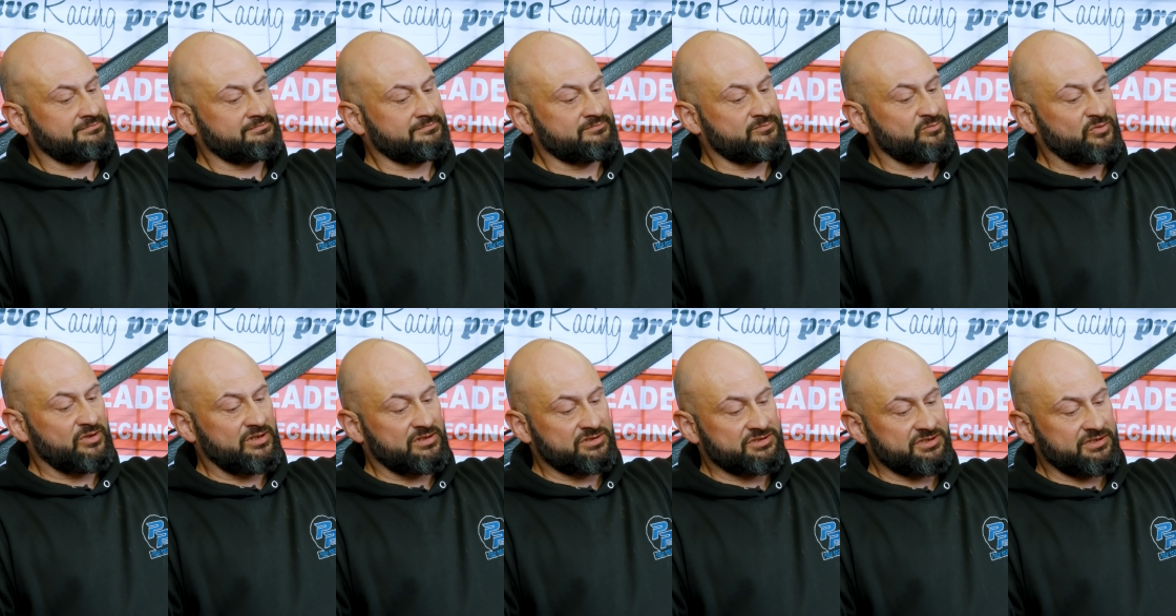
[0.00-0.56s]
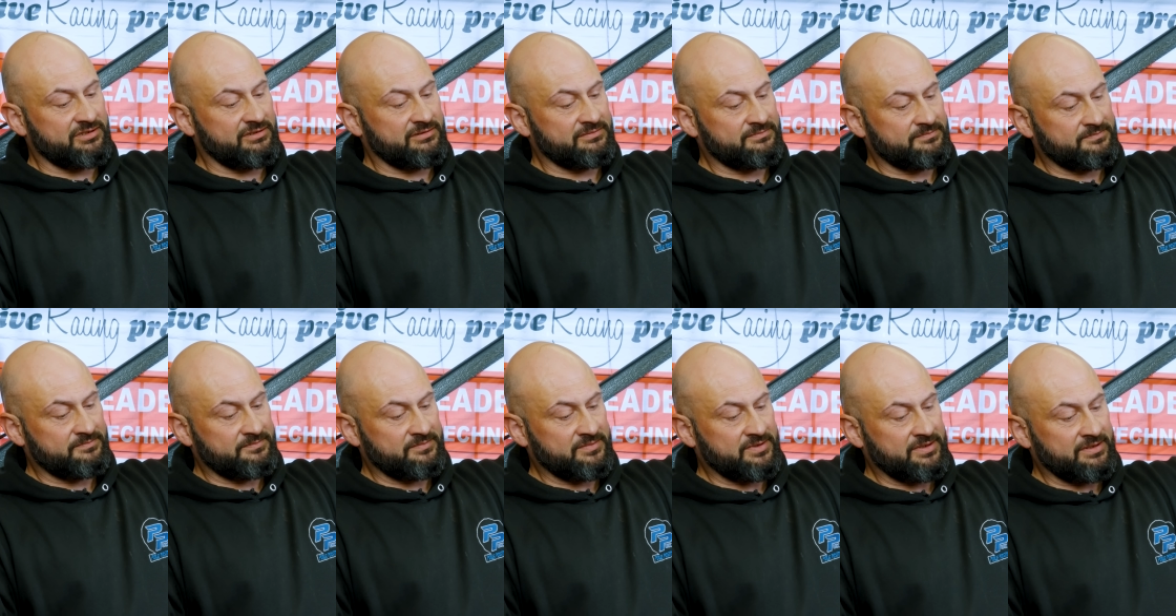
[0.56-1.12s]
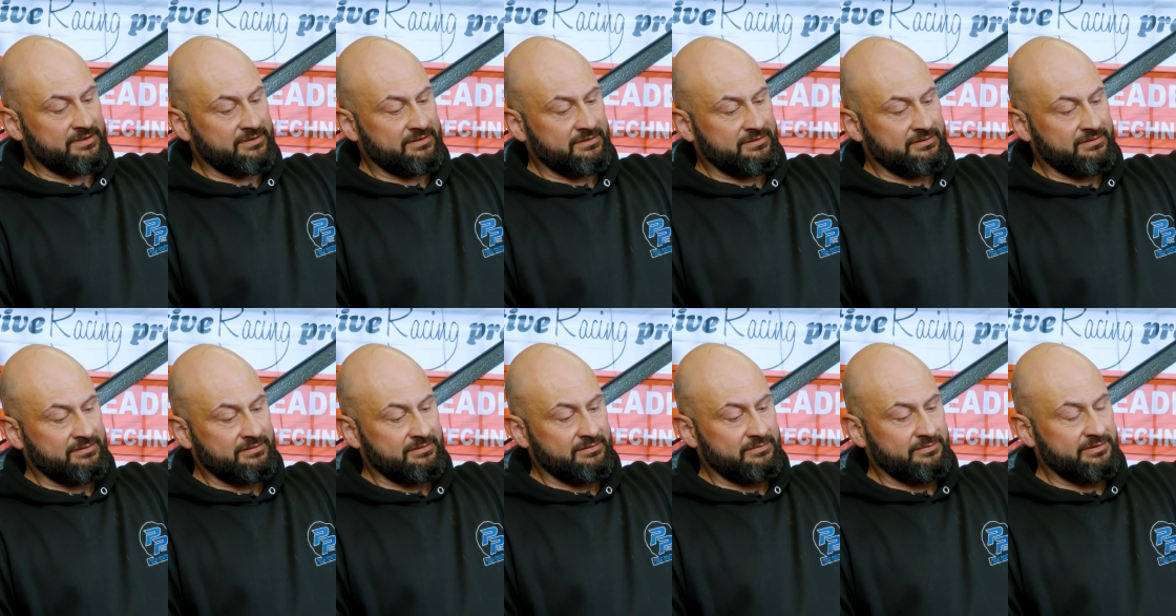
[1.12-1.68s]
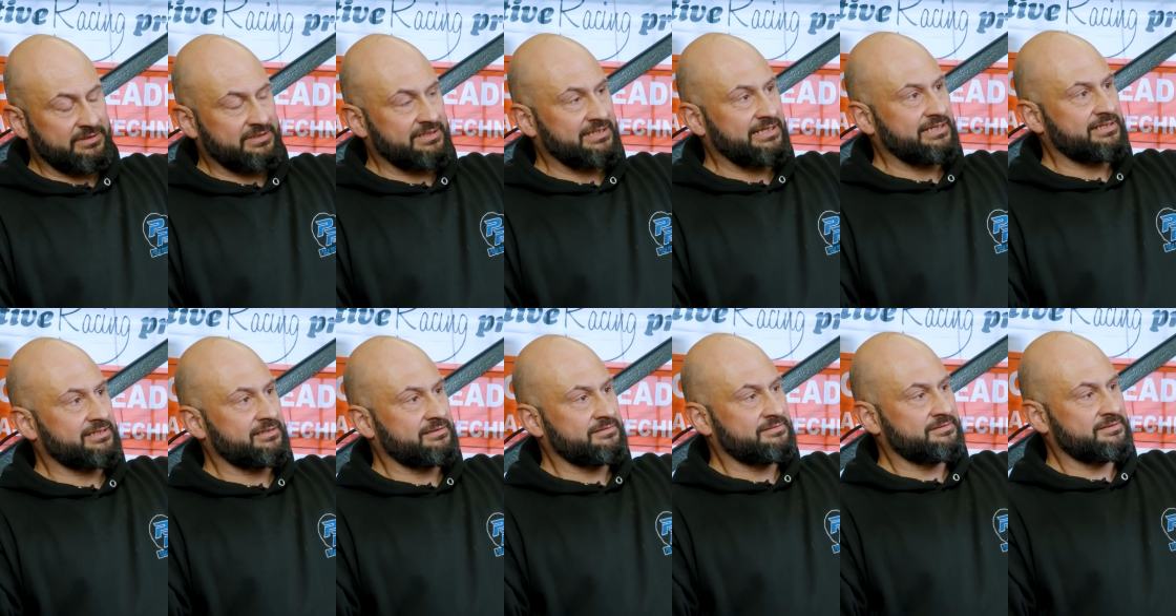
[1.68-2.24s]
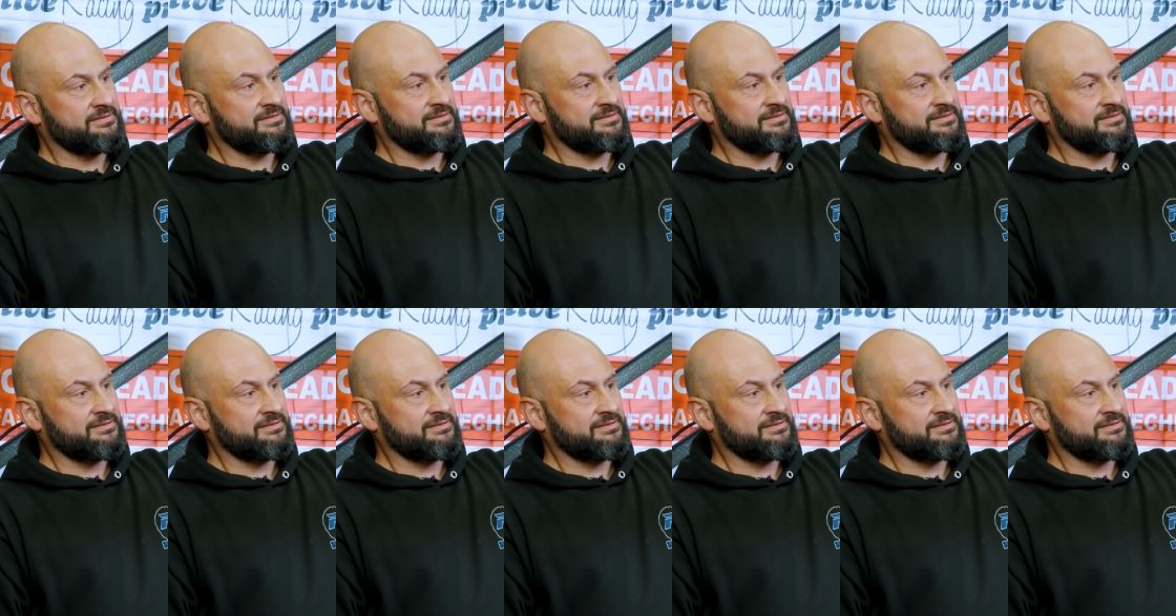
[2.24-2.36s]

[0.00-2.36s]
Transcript: What else you got? Where do they go?